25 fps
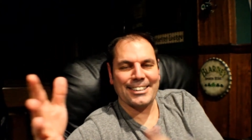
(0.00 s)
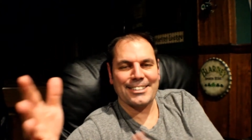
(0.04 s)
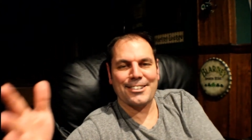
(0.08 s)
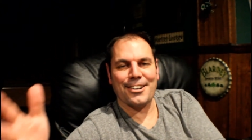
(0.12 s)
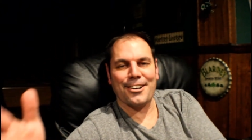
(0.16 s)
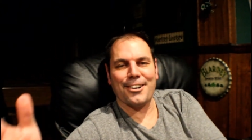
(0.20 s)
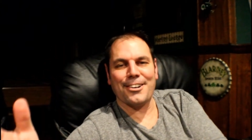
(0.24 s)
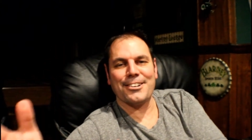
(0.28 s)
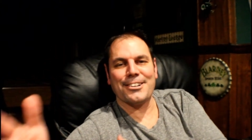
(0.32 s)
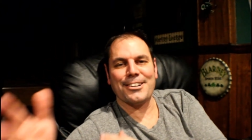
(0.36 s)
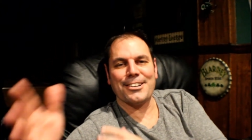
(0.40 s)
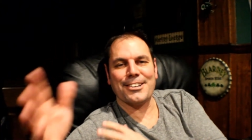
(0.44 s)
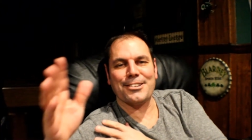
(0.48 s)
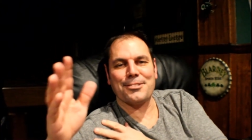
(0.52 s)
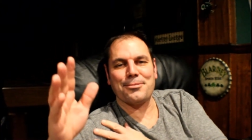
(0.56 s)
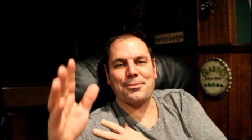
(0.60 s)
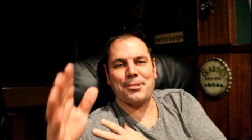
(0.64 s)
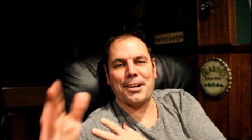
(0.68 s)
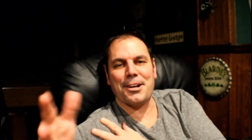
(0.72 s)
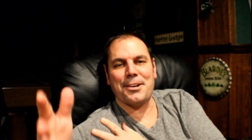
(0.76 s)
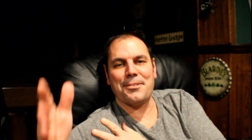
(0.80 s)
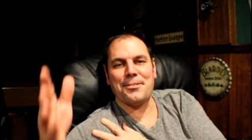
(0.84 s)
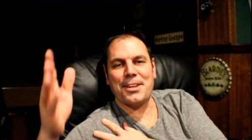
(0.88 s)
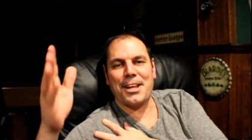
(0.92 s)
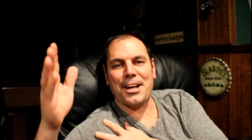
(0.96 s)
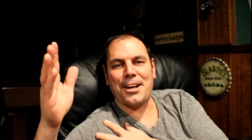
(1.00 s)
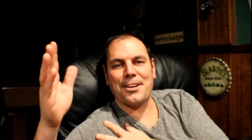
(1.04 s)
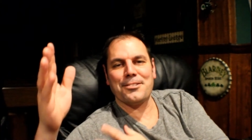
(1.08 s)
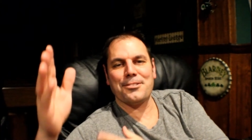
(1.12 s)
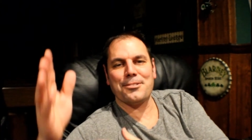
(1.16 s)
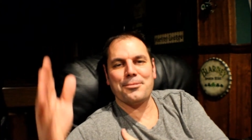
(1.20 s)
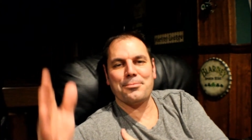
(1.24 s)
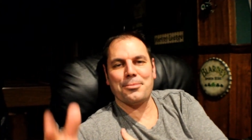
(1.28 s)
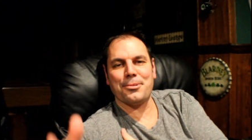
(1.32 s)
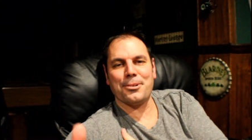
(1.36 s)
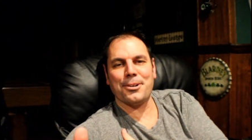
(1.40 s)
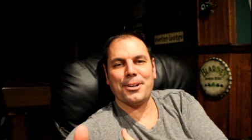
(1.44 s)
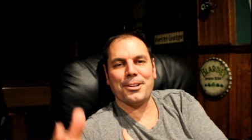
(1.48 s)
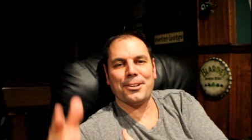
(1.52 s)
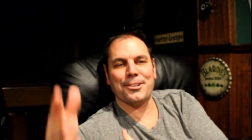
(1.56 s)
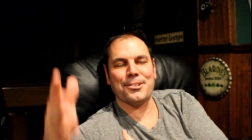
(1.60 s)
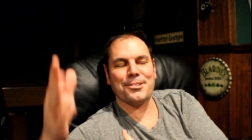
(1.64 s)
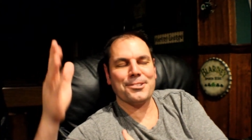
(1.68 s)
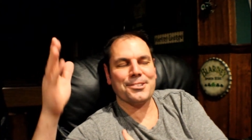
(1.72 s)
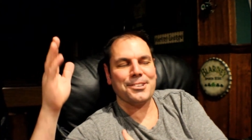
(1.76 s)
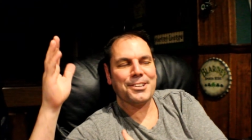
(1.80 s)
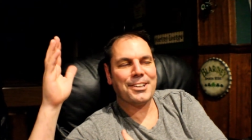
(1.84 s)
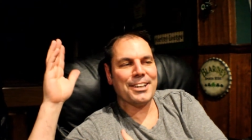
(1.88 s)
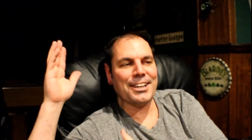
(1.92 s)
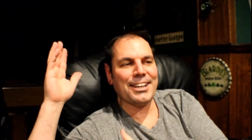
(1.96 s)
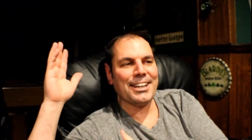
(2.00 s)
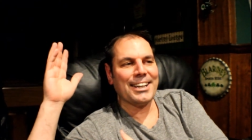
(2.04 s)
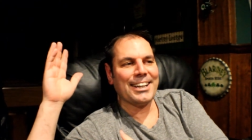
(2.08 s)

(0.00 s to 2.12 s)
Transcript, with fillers: It's hard to explain without spoilers.